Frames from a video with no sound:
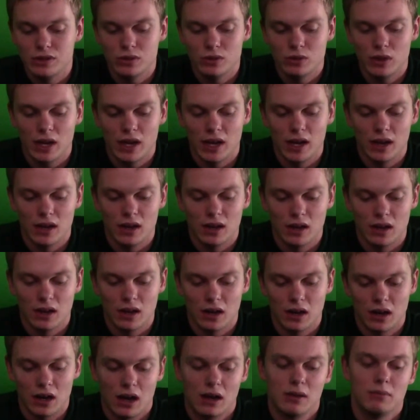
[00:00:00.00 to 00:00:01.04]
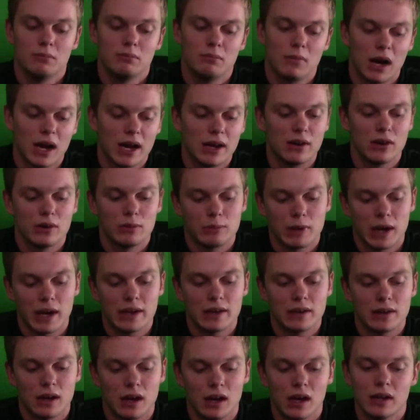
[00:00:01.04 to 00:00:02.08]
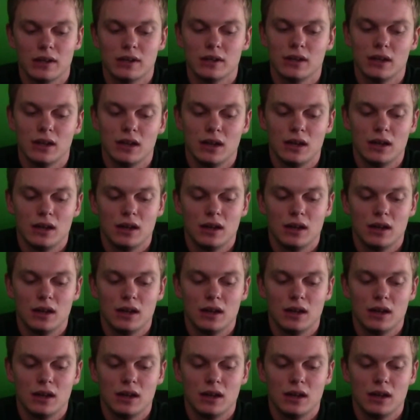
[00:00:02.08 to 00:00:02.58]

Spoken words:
do I might or might not,